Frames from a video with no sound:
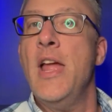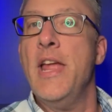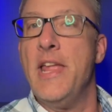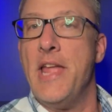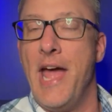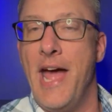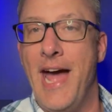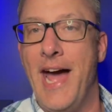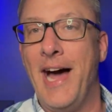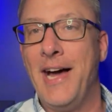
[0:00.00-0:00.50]

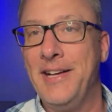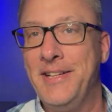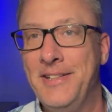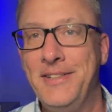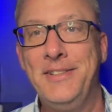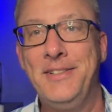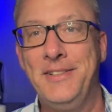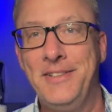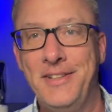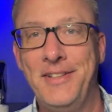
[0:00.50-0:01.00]
Yeah,
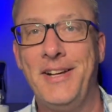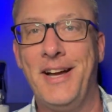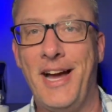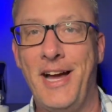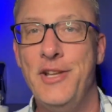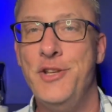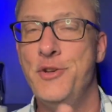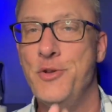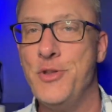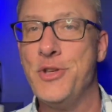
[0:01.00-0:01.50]

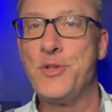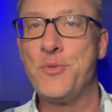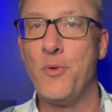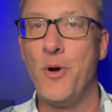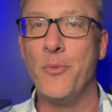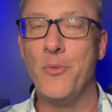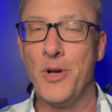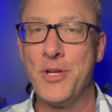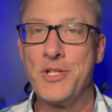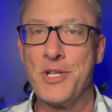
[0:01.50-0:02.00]
I knew this
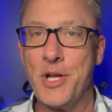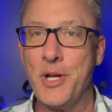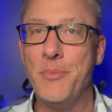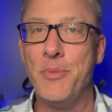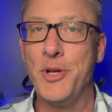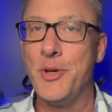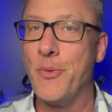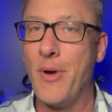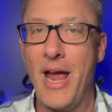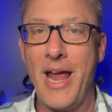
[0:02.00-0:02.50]
one wasn't going
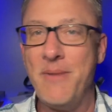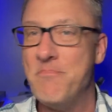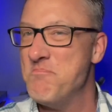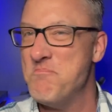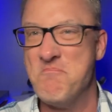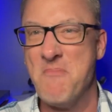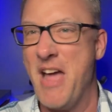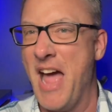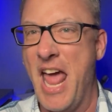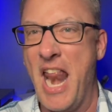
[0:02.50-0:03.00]
to be
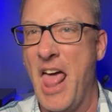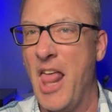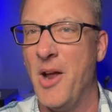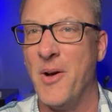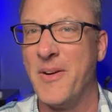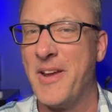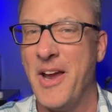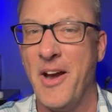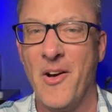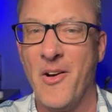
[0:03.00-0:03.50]
great, and I
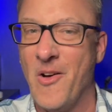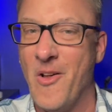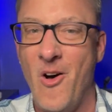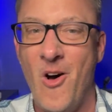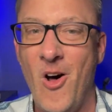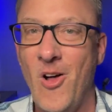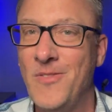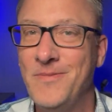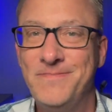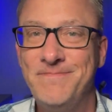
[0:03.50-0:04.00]
don't care at
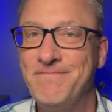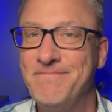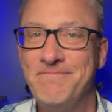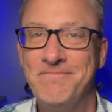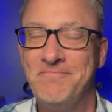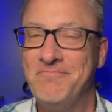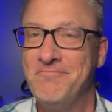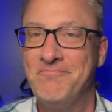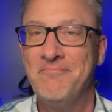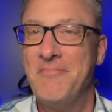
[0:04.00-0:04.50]
all.
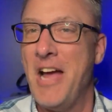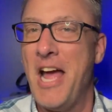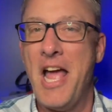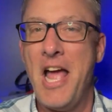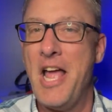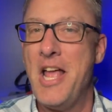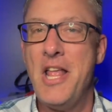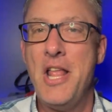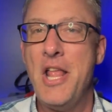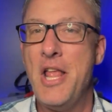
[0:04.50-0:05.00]

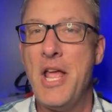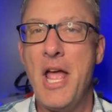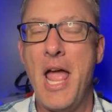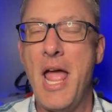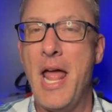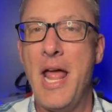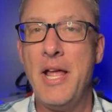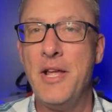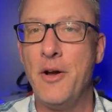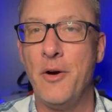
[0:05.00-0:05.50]

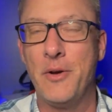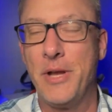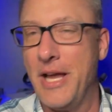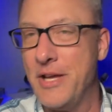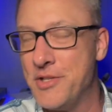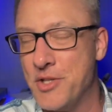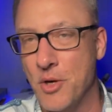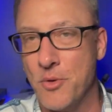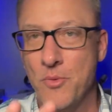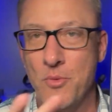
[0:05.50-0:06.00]

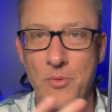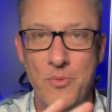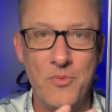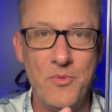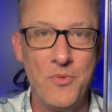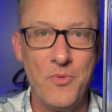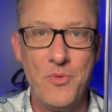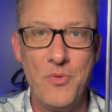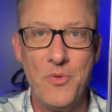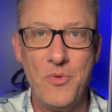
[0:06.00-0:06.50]
Okay, so
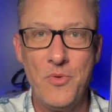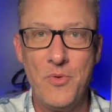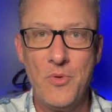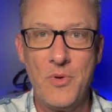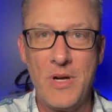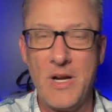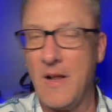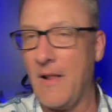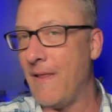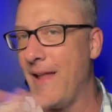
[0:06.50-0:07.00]

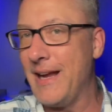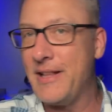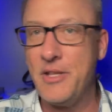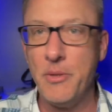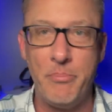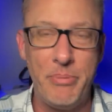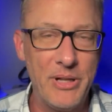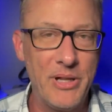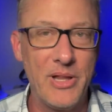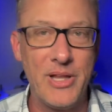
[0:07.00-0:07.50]

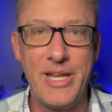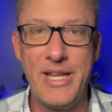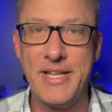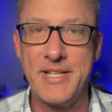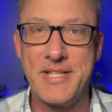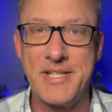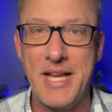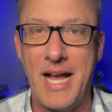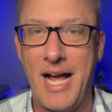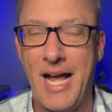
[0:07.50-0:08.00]
collectability
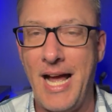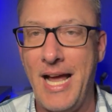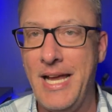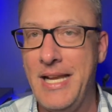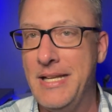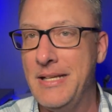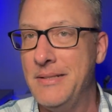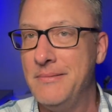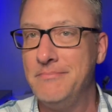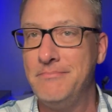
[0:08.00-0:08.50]

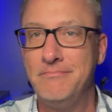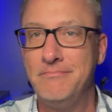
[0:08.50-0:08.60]
aside,